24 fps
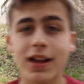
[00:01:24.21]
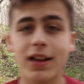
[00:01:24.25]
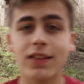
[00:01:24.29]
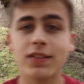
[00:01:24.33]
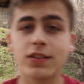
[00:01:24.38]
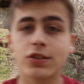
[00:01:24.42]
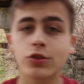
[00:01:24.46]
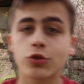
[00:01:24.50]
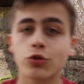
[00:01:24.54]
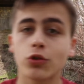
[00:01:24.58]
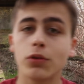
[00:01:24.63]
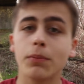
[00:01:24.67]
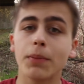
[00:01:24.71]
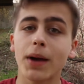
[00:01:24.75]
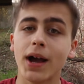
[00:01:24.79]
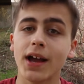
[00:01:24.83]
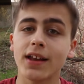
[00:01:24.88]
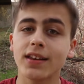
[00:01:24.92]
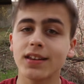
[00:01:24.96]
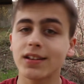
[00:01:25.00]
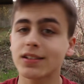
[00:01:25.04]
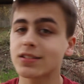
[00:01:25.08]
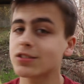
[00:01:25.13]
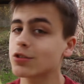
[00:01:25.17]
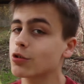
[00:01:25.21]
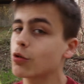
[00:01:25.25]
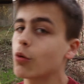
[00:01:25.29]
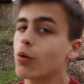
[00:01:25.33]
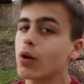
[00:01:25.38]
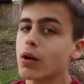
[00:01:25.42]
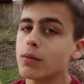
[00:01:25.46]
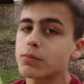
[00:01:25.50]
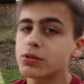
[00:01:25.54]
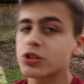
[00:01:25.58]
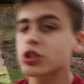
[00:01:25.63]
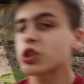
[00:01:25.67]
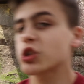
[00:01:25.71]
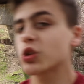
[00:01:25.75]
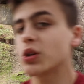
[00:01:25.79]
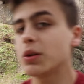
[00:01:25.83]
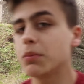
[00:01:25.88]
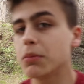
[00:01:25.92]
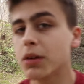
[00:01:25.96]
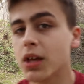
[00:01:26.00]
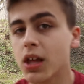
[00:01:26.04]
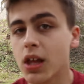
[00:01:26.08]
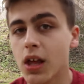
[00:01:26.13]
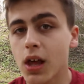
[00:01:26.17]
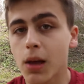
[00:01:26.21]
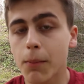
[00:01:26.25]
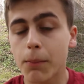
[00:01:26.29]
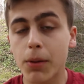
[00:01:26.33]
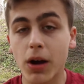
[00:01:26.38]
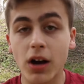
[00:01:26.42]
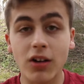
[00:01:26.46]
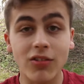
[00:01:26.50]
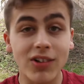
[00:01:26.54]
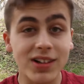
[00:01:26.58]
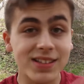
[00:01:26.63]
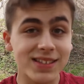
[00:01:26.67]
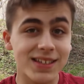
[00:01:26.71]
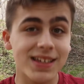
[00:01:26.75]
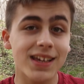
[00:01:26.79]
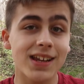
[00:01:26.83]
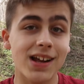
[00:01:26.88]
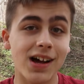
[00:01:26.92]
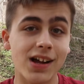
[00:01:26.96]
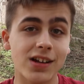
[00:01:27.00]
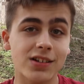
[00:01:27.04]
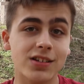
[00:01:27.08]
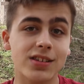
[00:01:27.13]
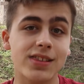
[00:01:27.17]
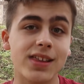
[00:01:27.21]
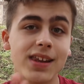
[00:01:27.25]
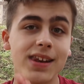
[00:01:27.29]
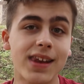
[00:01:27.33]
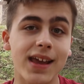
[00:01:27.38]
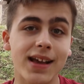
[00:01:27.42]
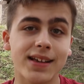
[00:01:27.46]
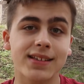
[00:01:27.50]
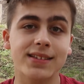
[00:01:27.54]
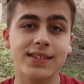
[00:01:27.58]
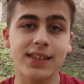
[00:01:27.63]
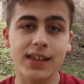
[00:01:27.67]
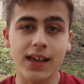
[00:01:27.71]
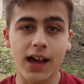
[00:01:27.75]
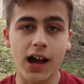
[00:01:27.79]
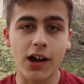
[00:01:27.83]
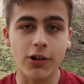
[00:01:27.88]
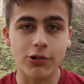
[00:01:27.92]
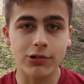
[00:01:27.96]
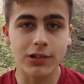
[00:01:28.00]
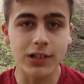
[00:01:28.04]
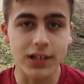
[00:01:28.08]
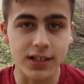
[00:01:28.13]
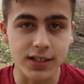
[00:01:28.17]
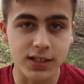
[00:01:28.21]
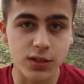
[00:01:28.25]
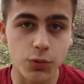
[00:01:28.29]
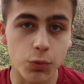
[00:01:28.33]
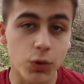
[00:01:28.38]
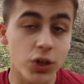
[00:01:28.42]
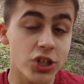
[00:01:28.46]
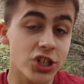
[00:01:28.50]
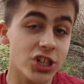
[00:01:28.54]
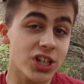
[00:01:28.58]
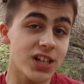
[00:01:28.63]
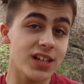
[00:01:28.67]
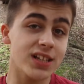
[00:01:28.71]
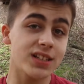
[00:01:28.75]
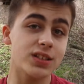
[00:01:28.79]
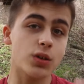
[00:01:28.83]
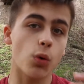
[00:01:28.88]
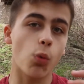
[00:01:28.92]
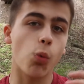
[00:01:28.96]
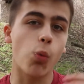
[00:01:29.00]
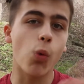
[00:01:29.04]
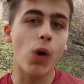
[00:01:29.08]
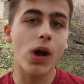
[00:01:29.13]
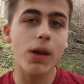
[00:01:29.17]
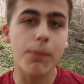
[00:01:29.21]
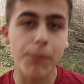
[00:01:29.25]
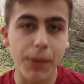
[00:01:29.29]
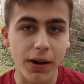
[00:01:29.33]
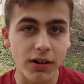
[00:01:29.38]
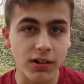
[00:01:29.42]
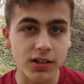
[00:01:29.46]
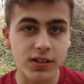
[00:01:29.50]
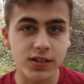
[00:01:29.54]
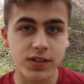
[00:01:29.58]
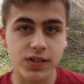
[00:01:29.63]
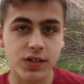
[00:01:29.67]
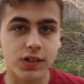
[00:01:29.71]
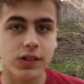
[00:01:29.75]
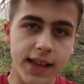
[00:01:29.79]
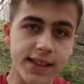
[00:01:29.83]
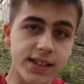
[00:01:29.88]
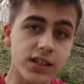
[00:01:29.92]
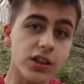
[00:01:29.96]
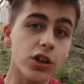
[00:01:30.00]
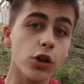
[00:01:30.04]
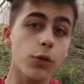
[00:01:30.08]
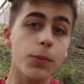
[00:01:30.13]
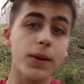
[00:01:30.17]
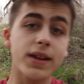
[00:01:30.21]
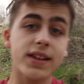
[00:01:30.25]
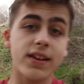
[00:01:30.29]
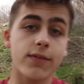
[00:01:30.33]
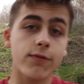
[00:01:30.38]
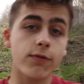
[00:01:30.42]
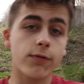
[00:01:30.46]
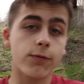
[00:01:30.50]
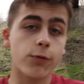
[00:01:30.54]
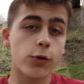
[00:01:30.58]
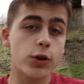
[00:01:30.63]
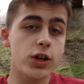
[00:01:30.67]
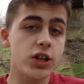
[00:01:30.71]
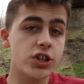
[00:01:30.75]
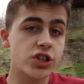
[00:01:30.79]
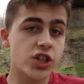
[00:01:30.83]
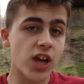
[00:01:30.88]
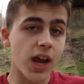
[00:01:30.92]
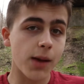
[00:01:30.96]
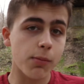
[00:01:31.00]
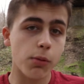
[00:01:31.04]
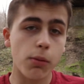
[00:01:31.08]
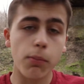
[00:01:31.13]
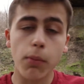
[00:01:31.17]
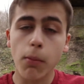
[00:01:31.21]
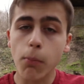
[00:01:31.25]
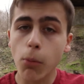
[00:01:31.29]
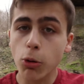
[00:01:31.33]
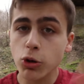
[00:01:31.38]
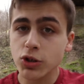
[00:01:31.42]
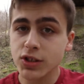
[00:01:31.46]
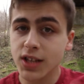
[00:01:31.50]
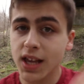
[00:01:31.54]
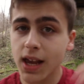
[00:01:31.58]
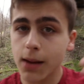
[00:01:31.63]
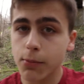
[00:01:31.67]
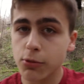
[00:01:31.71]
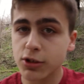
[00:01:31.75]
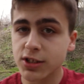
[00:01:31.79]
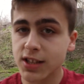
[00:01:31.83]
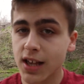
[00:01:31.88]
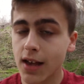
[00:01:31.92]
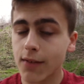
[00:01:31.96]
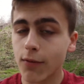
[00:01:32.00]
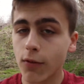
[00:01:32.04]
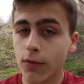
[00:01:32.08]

in the stream behind us. They're going upstream, but let's get on to the next thing on our list, which is white balance. It's a little bit different for each camera, but most cameras have